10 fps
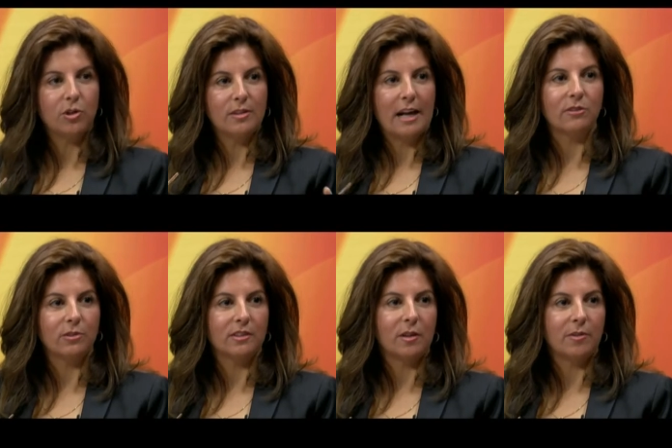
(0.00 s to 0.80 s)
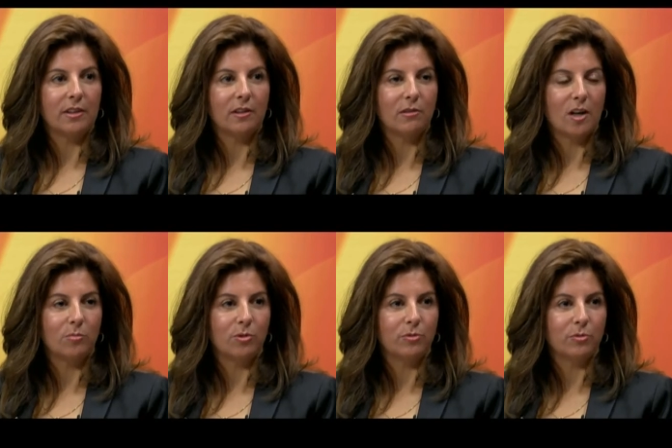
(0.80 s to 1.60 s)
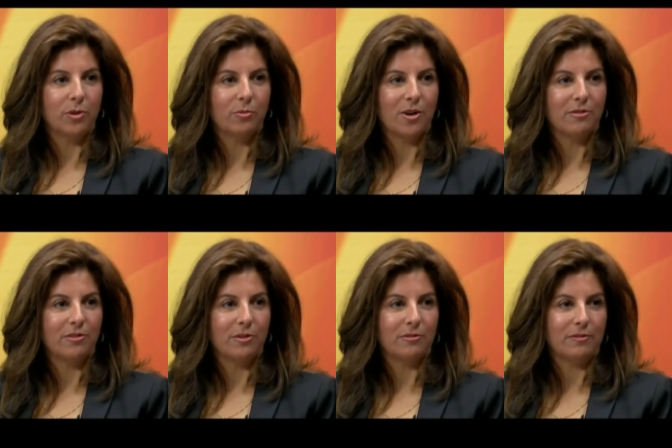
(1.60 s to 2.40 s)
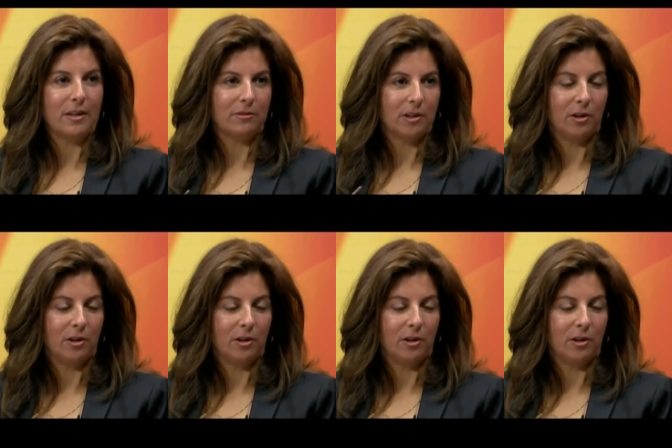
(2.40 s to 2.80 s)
You're now doing something incredible with work for the,